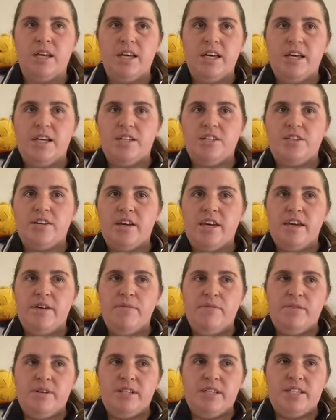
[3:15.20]
So
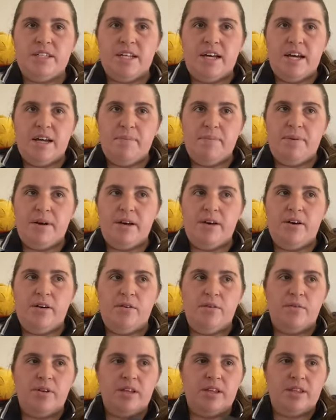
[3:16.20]
if we start by
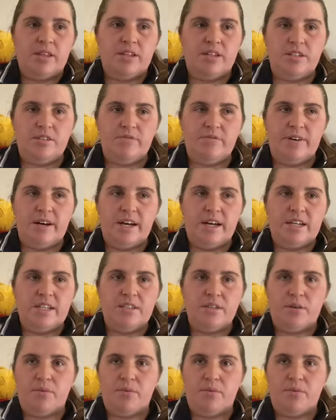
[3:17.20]
holding the device